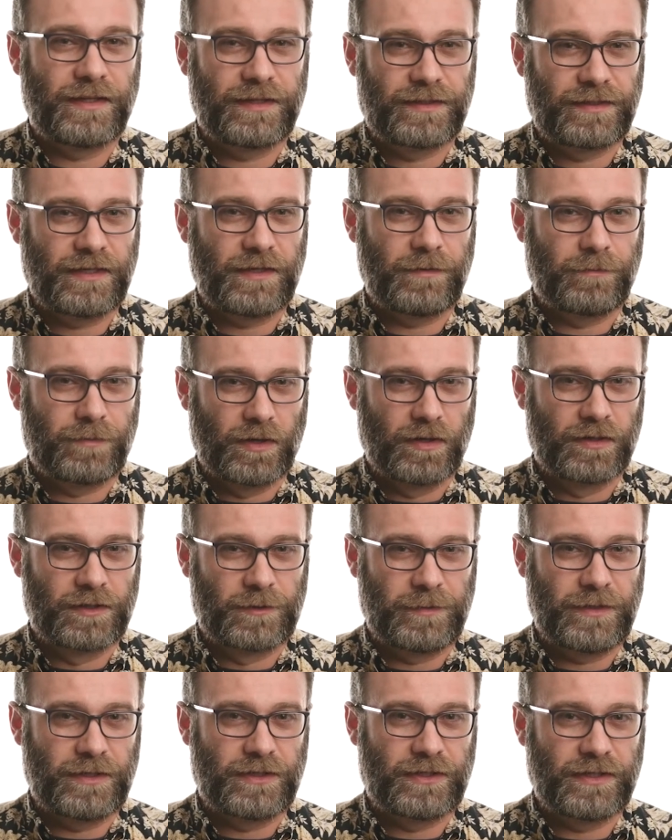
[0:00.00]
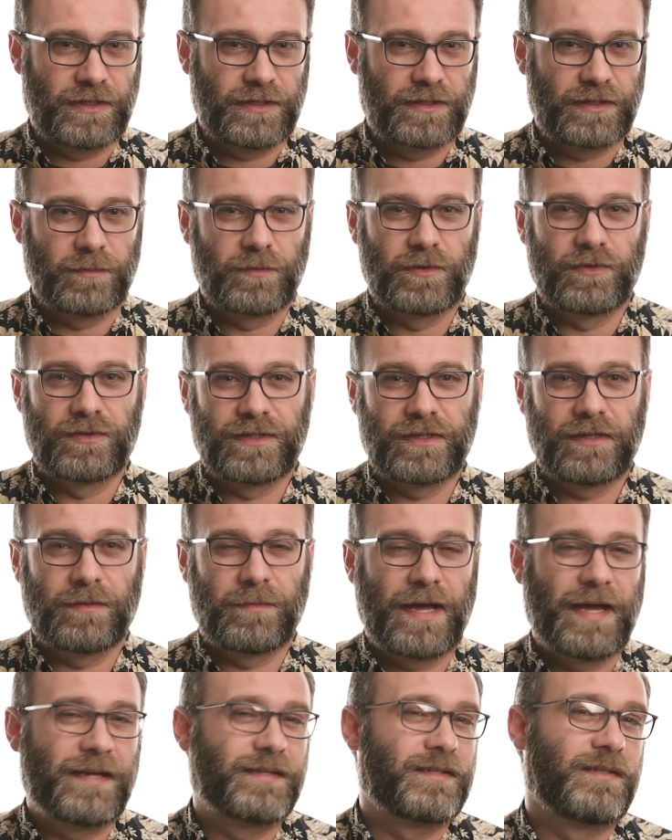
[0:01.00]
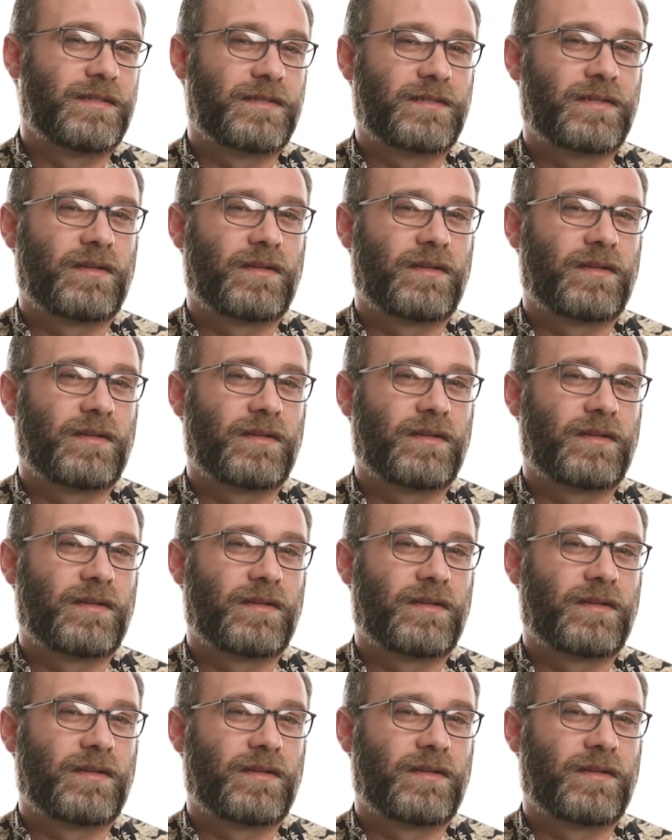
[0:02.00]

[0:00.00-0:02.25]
extinct bird species the museum has in its